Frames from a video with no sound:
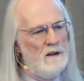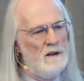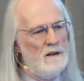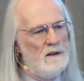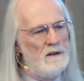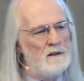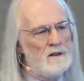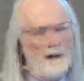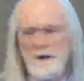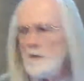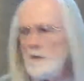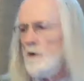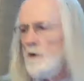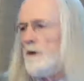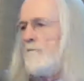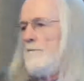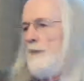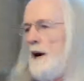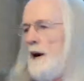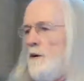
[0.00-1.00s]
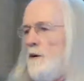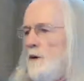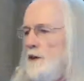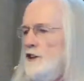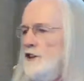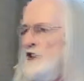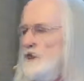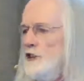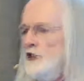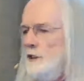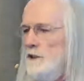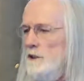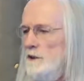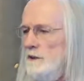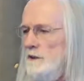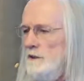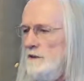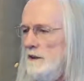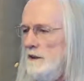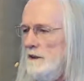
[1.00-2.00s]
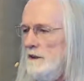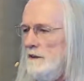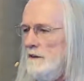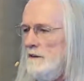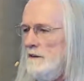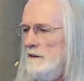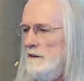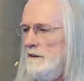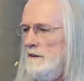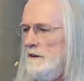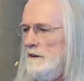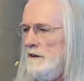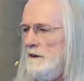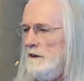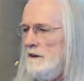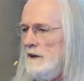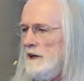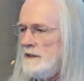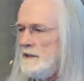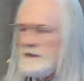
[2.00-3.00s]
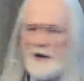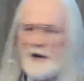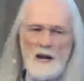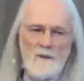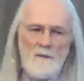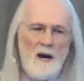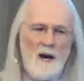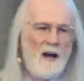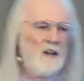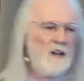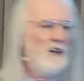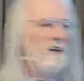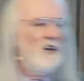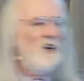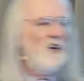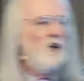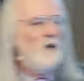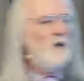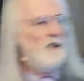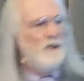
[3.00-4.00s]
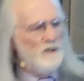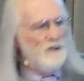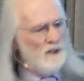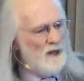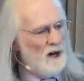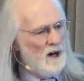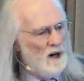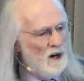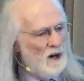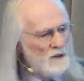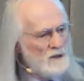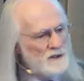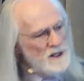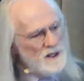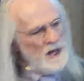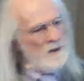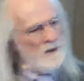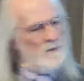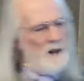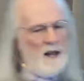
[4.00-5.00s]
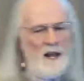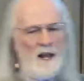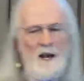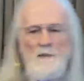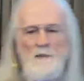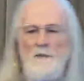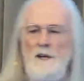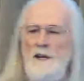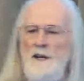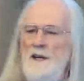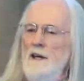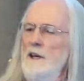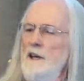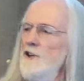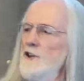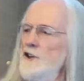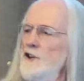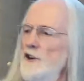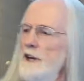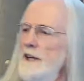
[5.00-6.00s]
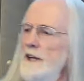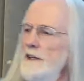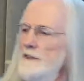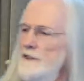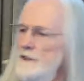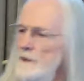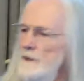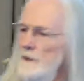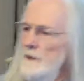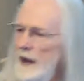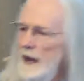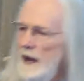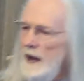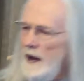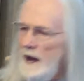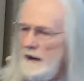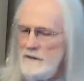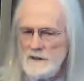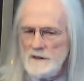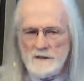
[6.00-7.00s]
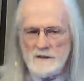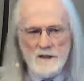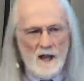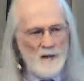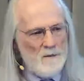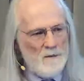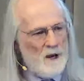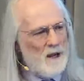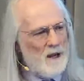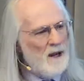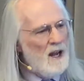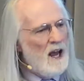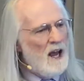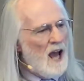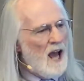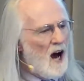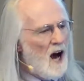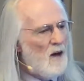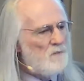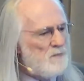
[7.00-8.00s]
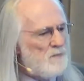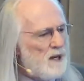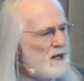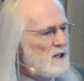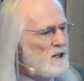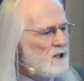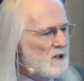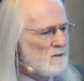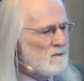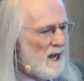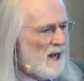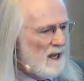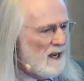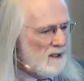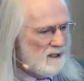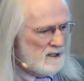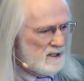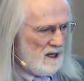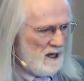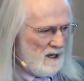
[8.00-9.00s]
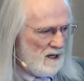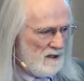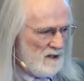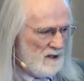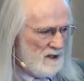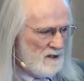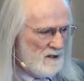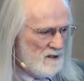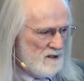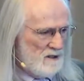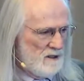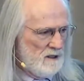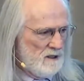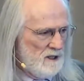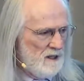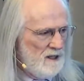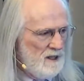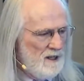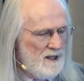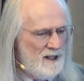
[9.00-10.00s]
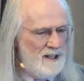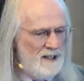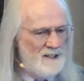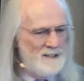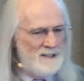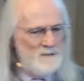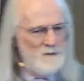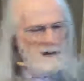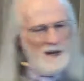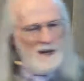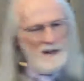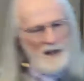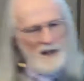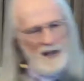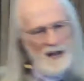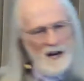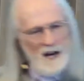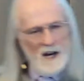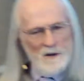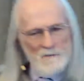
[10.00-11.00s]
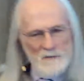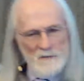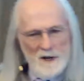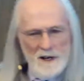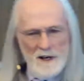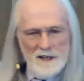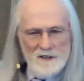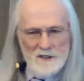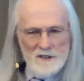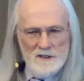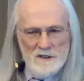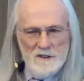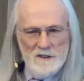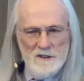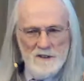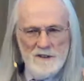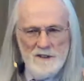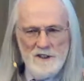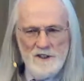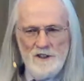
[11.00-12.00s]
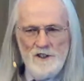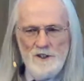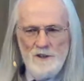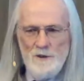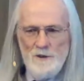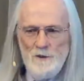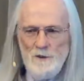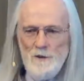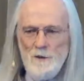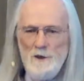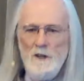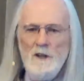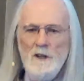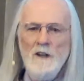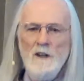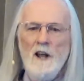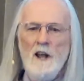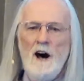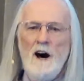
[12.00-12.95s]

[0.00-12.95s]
Not about what you do. It's not about who you know. It's not about how many trinkets you have. It's not about how big your bank account is. It's about how much you love.